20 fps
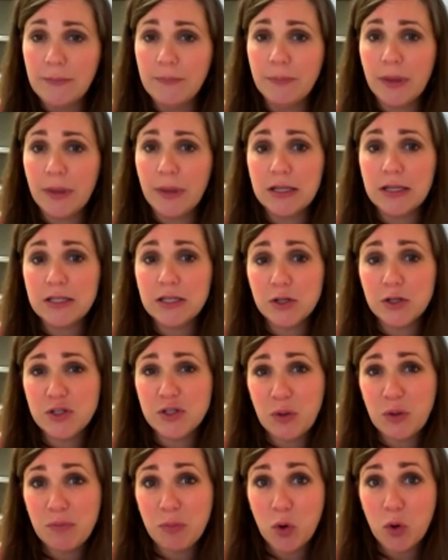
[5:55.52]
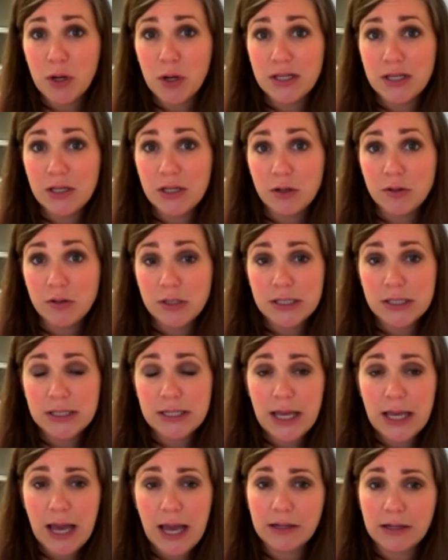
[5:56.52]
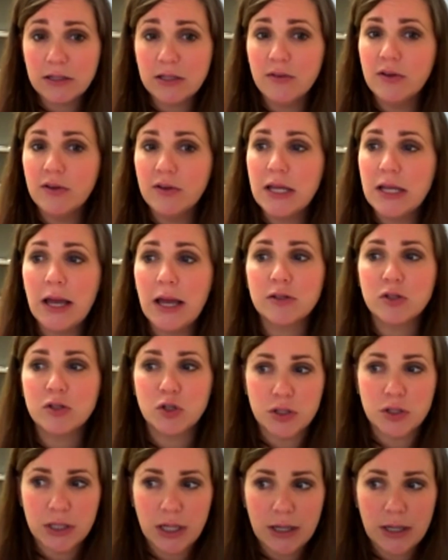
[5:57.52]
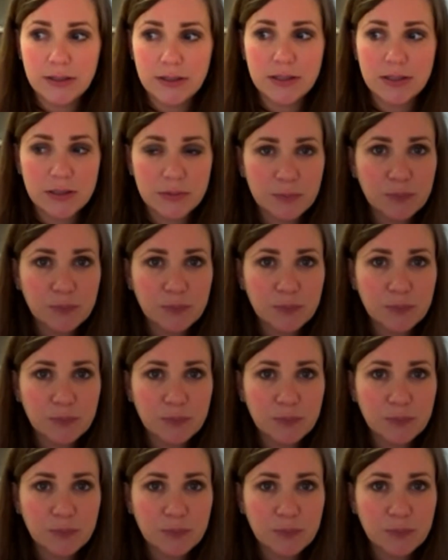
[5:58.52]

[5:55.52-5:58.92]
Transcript: And it's also important, to stay active and to exercise.